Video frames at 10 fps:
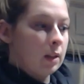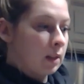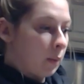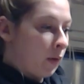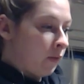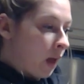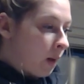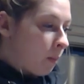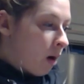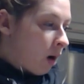Some of
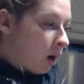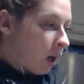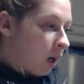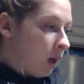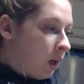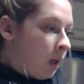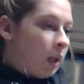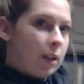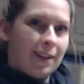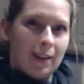them are
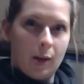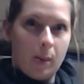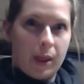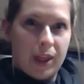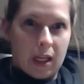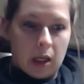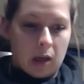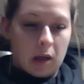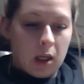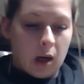a little bit
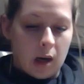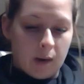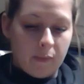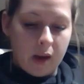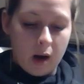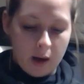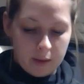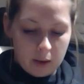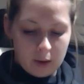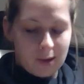thicker than
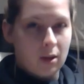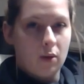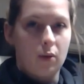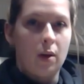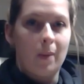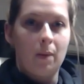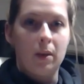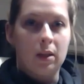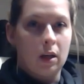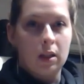others, so they might
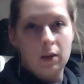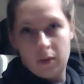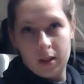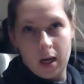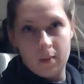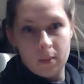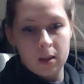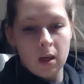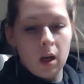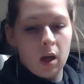be done at different times.